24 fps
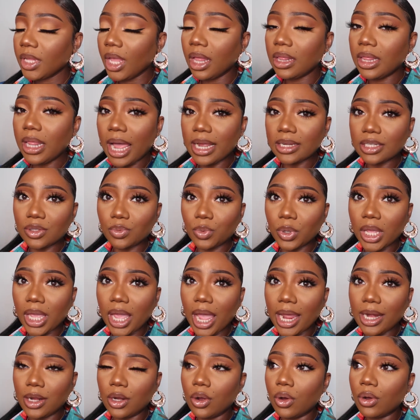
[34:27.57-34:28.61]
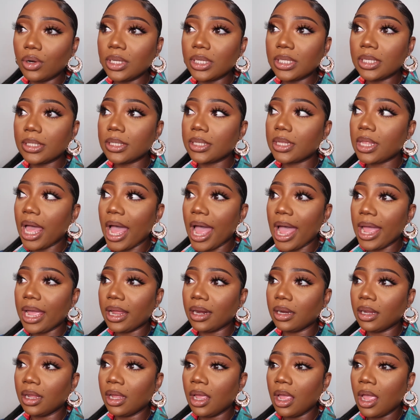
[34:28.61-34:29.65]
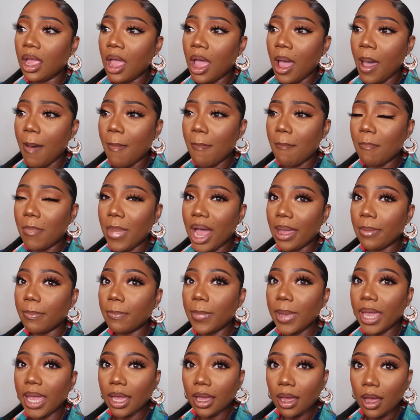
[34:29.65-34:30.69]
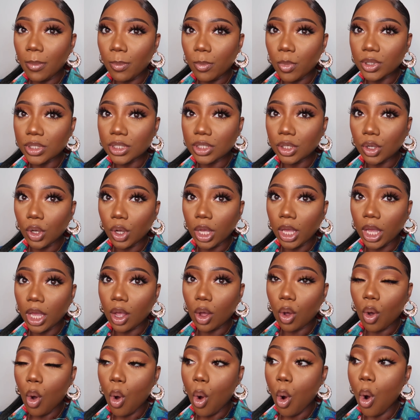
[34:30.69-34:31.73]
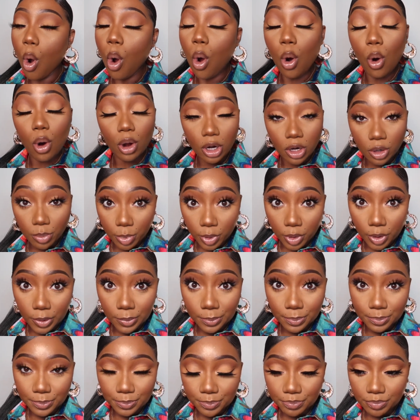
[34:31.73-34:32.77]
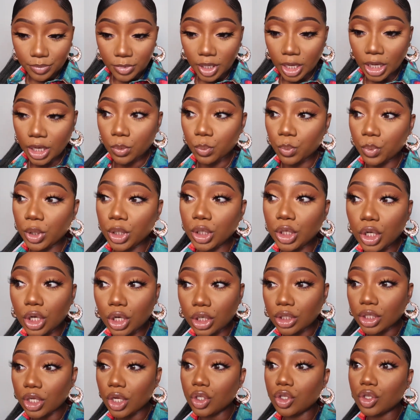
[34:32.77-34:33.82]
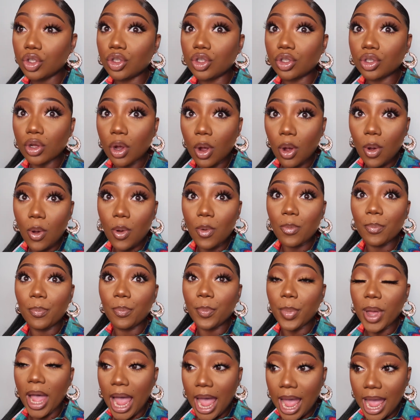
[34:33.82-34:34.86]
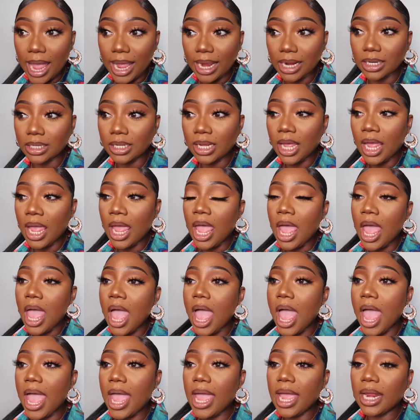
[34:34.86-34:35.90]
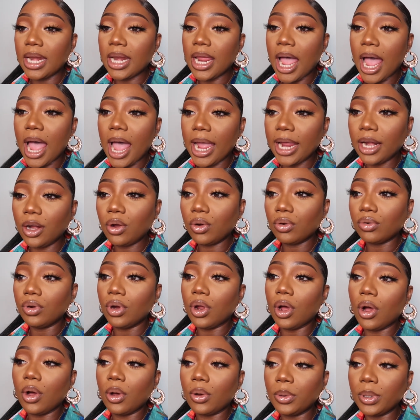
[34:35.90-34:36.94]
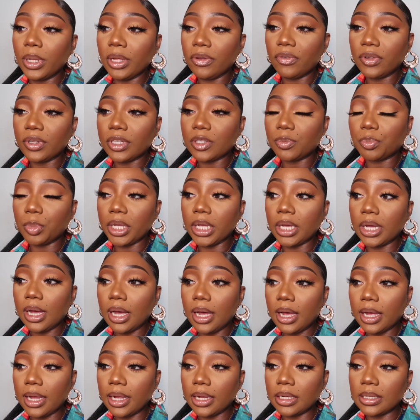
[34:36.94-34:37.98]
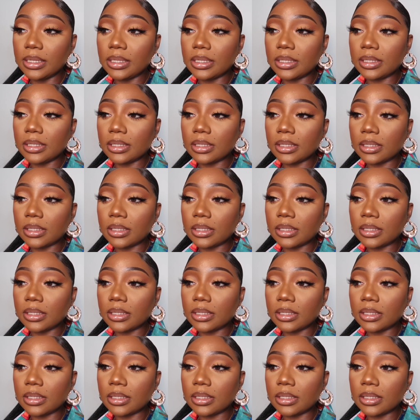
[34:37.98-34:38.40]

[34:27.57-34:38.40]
last week i noticed that my makeup was looking horrible. It looked so bad. And I don't know if it's because